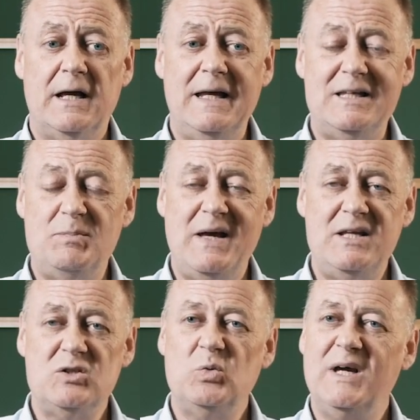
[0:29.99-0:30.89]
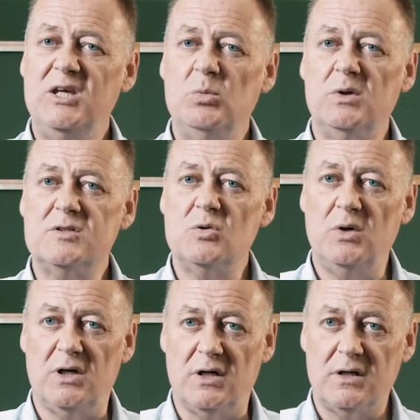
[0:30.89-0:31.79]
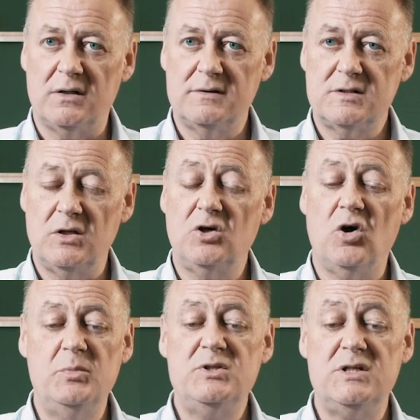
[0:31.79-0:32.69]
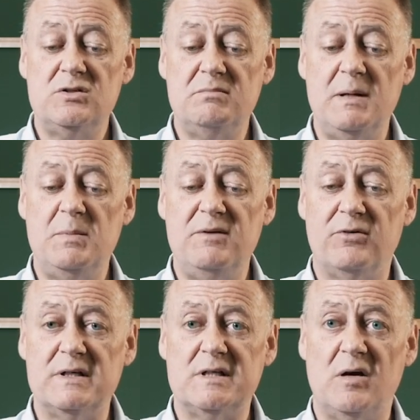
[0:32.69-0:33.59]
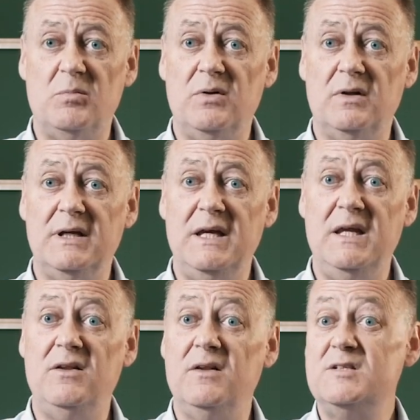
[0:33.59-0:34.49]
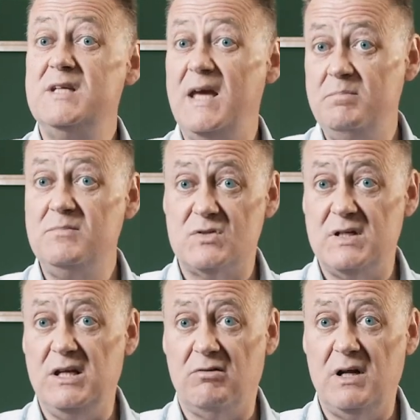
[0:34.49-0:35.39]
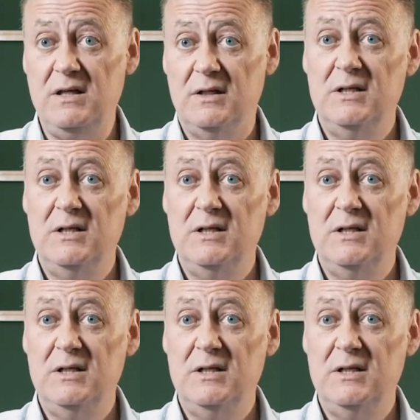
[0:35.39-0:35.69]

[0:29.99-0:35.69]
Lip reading: It depends where you want to work. So the competition may be, for example, in the Thames Deanery,